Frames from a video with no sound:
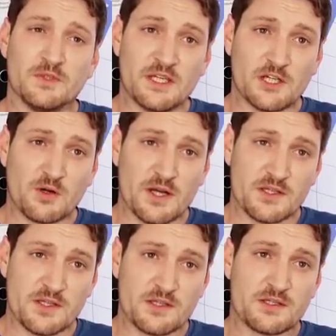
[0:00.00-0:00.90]

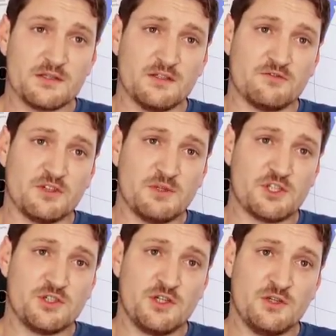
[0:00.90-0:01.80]
in-crisis
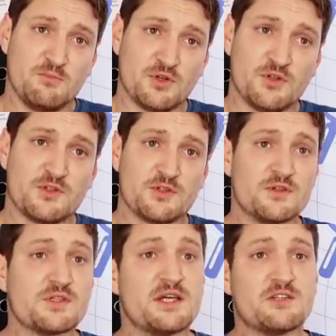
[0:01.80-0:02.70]
information, plus
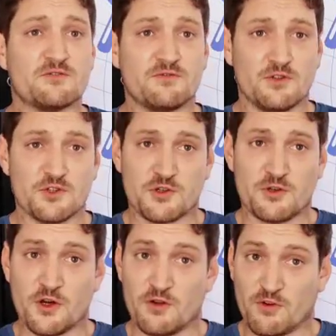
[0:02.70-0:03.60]
a set of
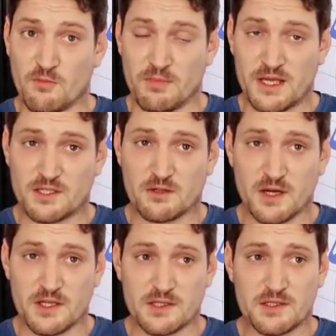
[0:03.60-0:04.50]
lessons learned from past
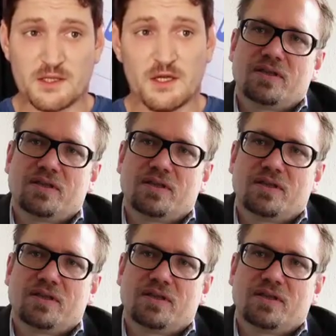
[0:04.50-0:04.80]
crises.